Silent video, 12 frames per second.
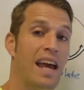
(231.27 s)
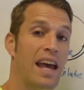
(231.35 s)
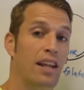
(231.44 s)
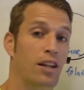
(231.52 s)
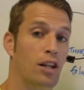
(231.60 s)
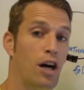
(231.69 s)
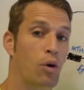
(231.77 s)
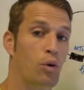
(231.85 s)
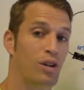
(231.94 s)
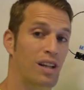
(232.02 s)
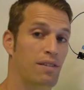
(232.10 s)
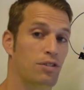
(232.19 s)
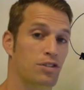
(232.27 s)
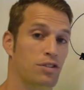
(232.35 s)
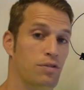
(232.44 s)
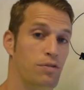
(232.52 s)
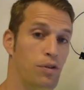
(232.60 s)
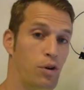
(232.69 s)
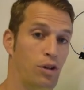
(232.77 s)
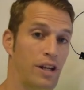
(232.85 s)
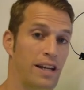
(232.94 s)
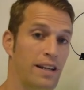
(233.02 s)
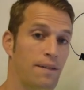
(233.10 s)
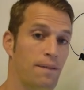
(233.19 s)
and lower levels of
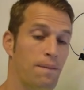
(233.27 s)
folate,